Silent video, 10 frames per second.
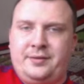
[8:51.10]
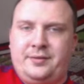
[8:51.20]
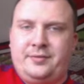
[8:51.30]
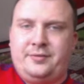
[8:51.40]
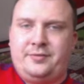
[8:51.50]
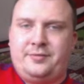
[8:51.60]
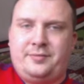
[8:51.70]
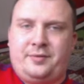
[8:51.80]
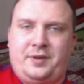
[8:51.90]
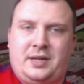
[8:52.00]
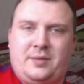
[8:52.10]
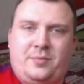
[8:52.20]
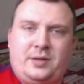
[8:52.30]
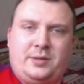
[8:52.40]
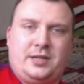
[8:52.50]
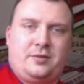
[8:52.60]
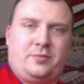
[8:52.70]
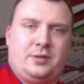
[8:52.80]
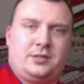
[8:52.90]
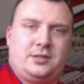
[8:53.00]
Oh, I think Kim won
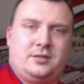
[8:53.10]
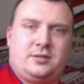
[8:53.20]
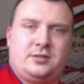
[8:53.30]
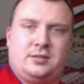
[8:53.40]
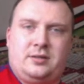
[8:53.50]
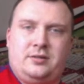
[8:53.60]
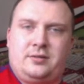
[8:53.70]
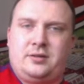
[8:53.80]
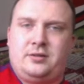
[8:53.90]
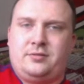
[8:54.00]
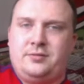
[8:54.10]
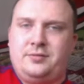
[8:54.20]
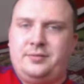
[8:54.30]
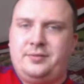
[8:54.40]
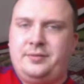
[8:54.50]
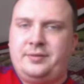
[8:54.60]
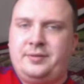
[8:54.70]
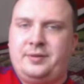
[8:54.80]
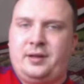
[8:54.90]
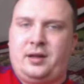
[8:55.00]
the toss. So cool.
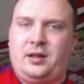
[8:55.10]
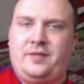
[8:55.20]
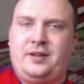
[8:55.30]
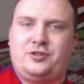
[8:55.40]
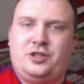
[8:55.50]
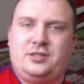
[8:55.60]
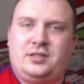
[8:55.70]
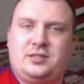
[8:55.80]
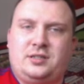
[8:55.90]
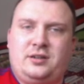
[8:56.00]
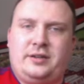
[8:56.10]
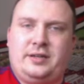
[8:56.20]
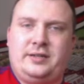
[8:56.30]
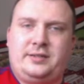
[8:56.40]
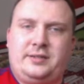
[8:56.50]
I think she's decided